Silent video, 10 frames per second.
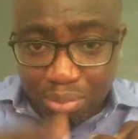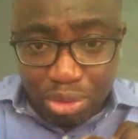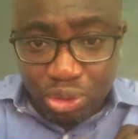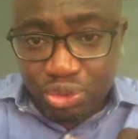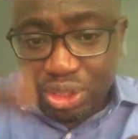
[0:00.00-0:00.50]

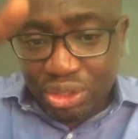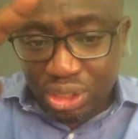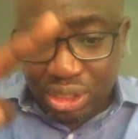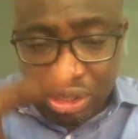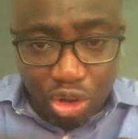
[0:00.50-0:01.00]
compulsory
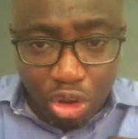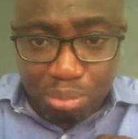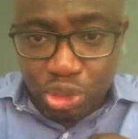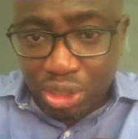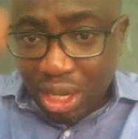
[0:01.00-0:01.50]
things, the
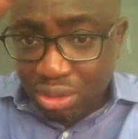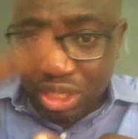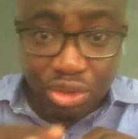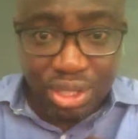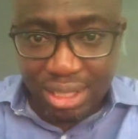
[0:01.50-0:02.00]
optional,
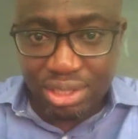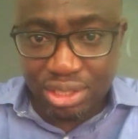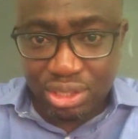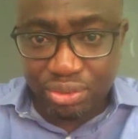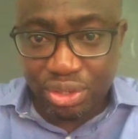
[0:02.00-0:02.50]
the
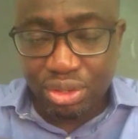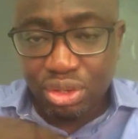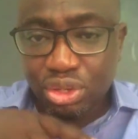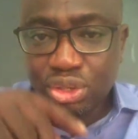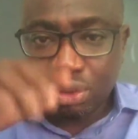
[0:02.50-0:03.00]
unnecessary.
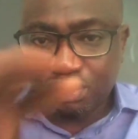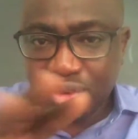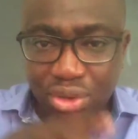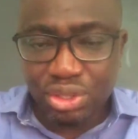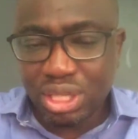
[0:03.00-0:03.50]
So if
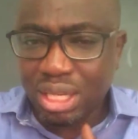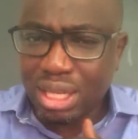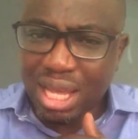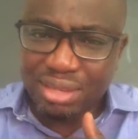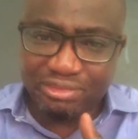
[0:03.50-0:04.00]
you consider
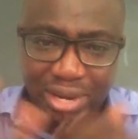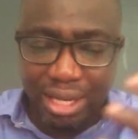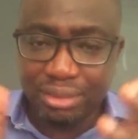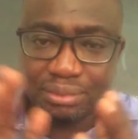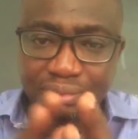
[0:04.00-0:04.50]
that,
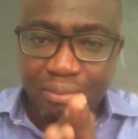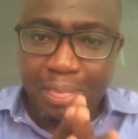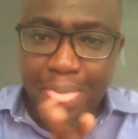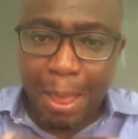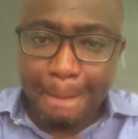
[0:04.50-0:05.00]
fine.
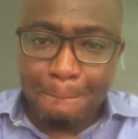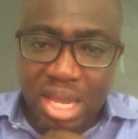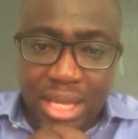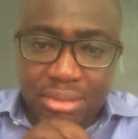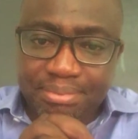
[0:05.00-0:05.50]

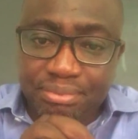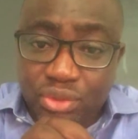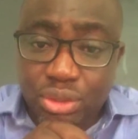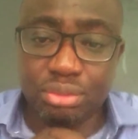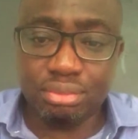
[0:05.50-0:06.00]
But
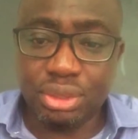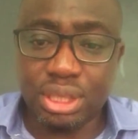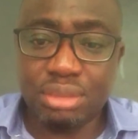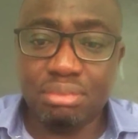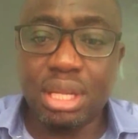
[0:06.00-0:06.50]

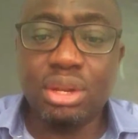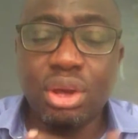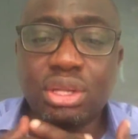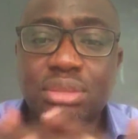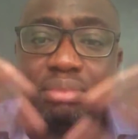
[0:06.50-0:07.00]
it may
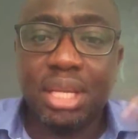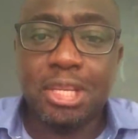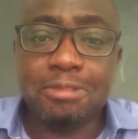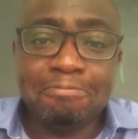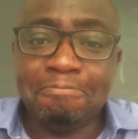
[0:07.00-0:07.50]
not
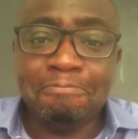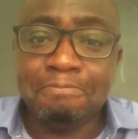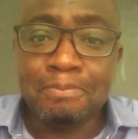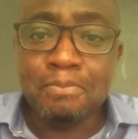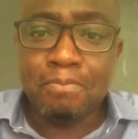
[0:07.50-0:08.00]
be.
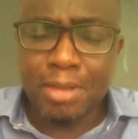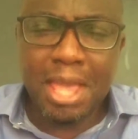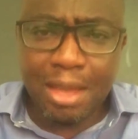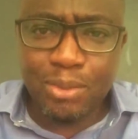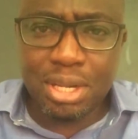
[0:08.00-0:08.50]

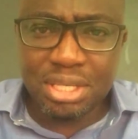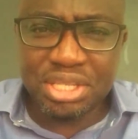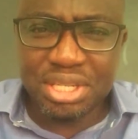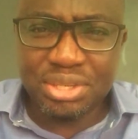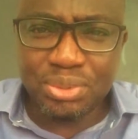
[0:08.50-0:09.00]
Yeah, we're the
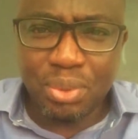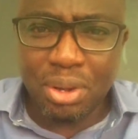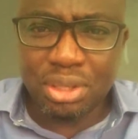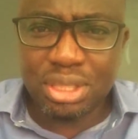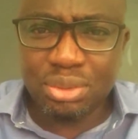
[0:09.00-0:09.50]
digital
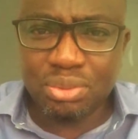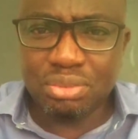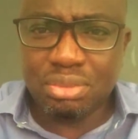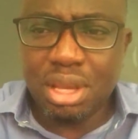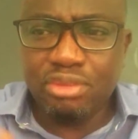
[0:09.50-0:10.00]
world.
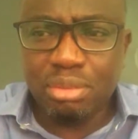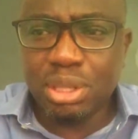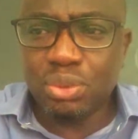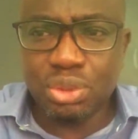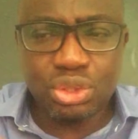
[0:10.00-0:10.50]

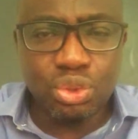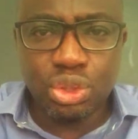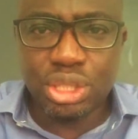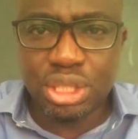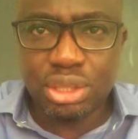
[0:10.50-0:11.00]
Everybody wants to
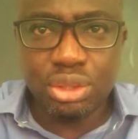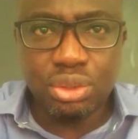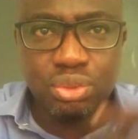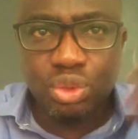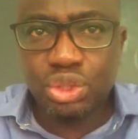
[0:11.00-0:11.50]
go
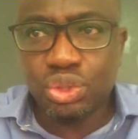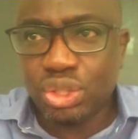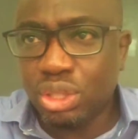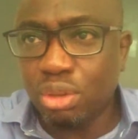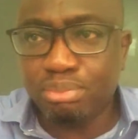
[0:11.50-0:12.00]
digital, want to
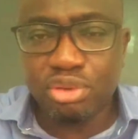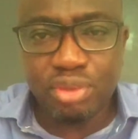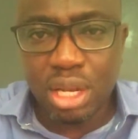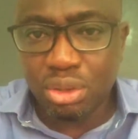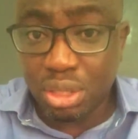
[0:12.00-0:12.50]
see your
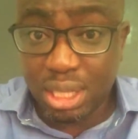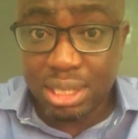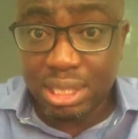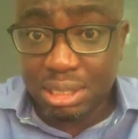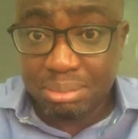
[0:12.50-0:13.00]
profile on
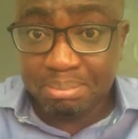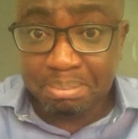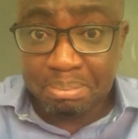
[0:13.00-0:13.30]
LinkedIn.